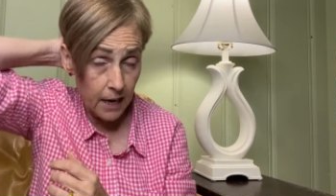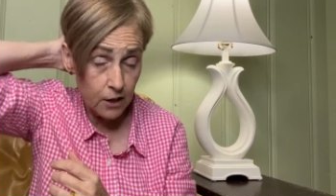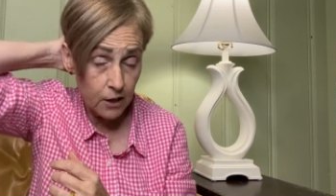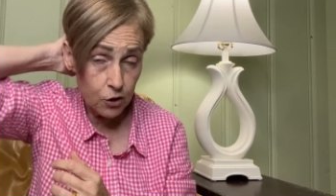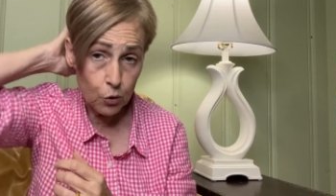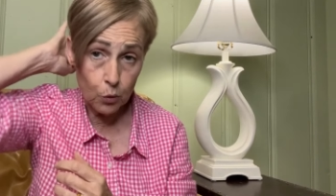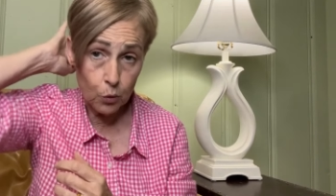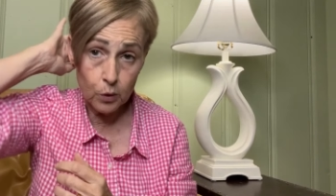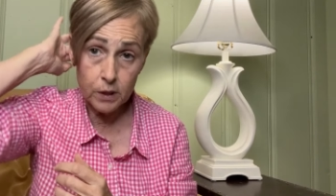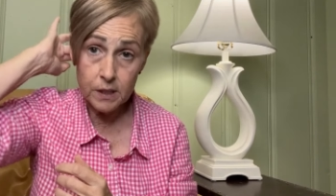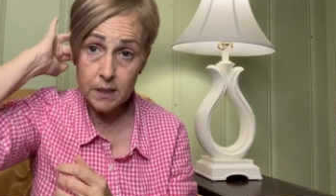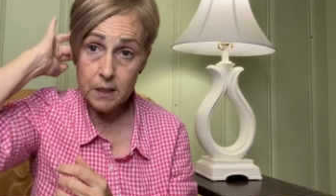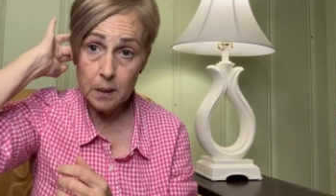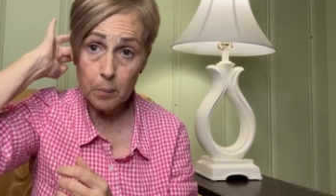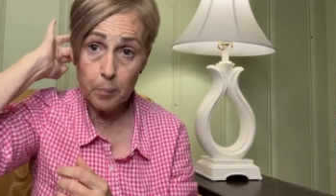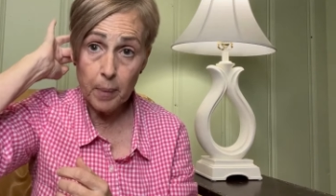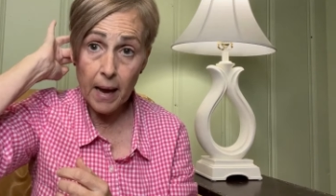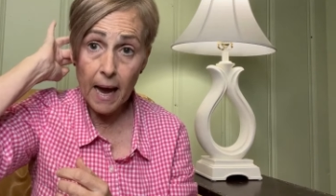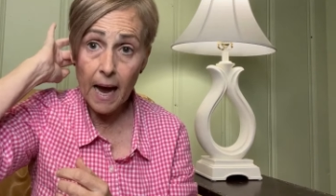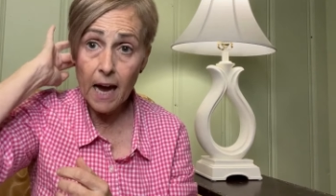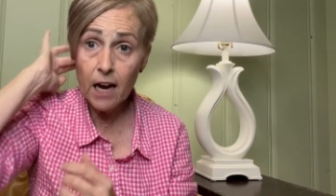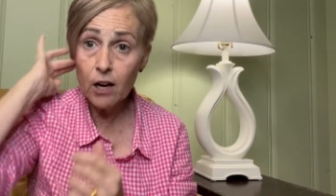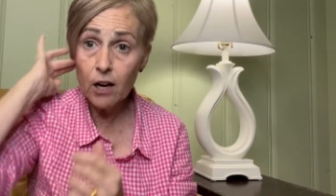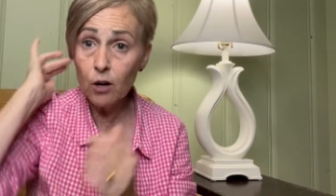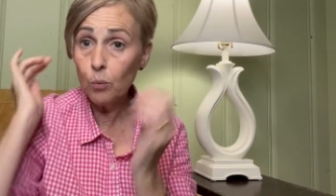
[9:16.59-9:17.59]
towards the
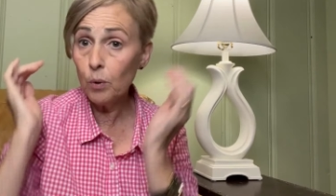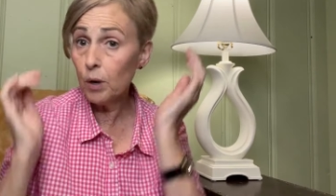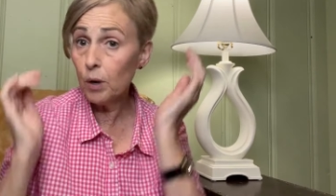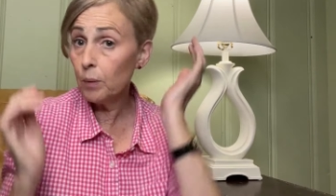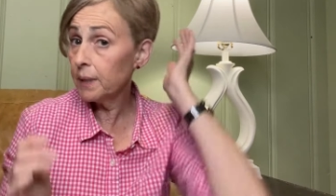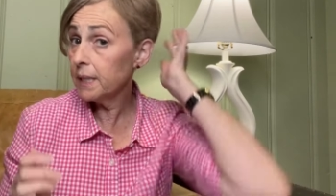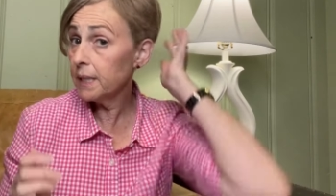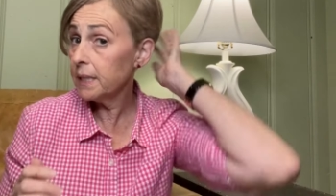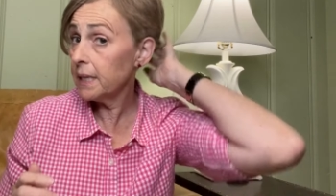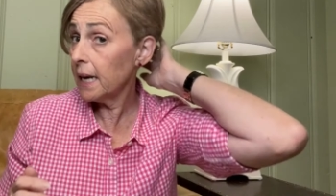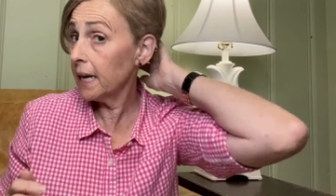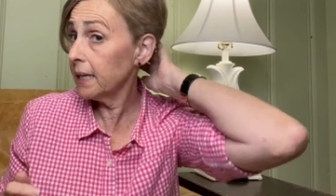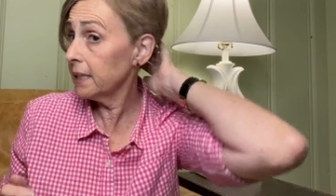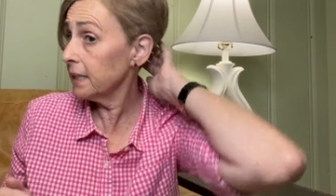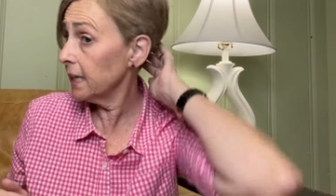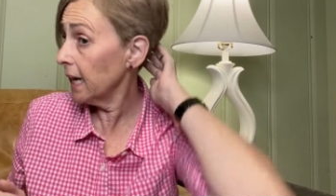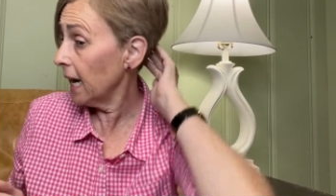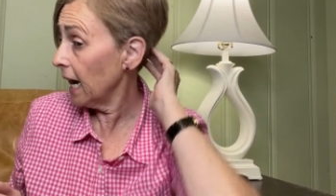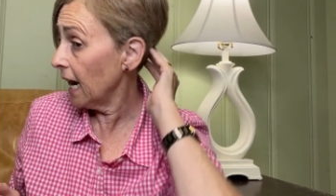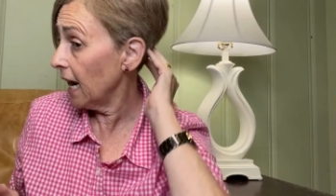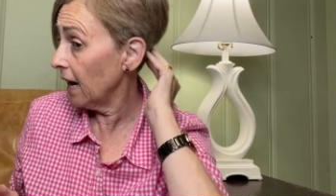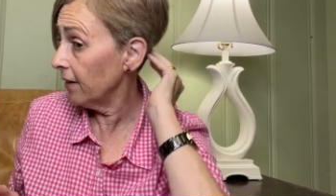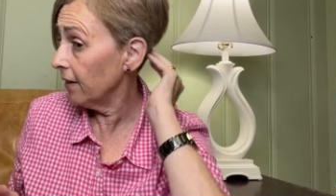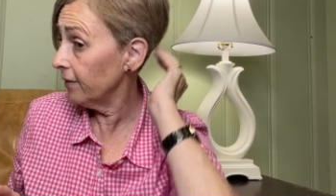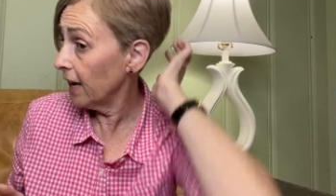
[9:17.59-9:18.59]
back where we tend to
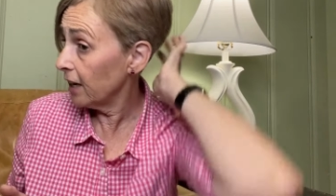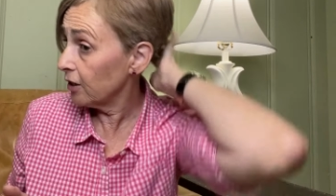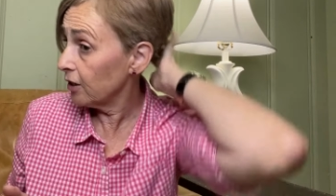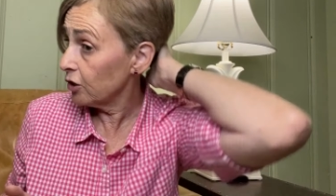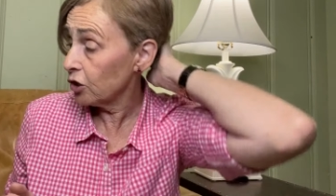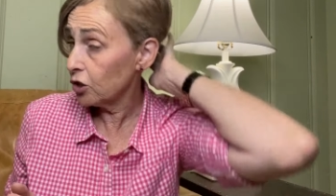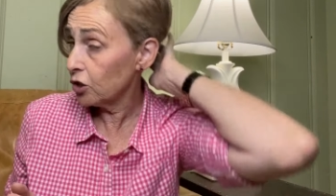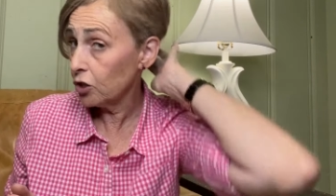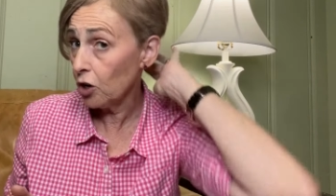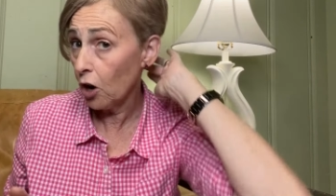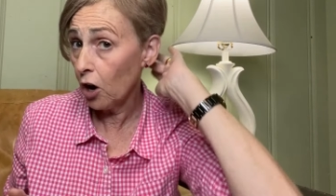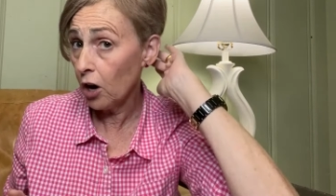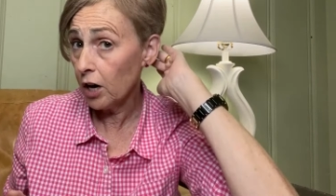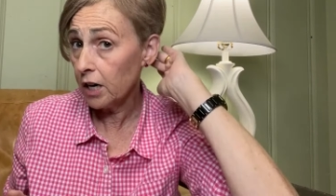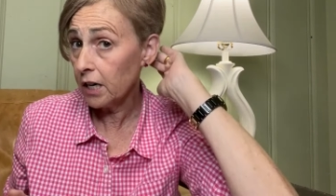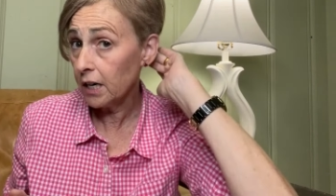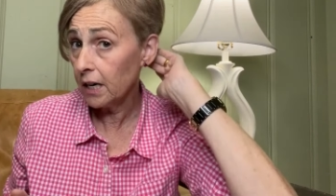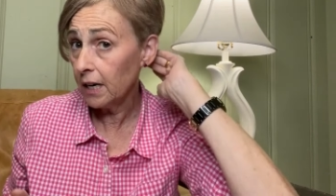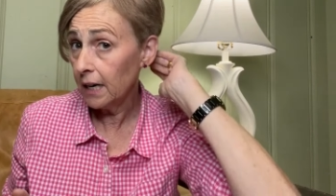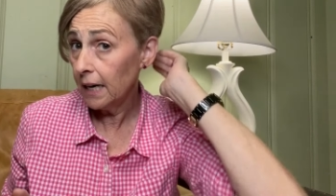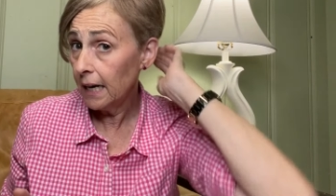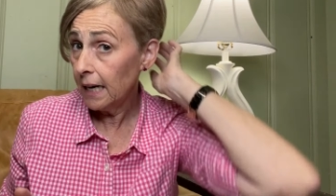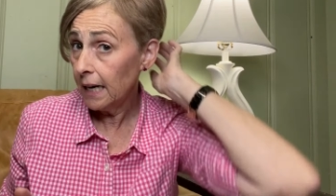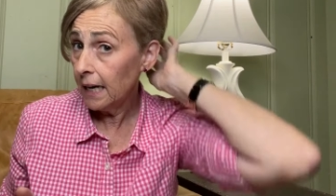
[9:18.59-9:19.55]
have that dark,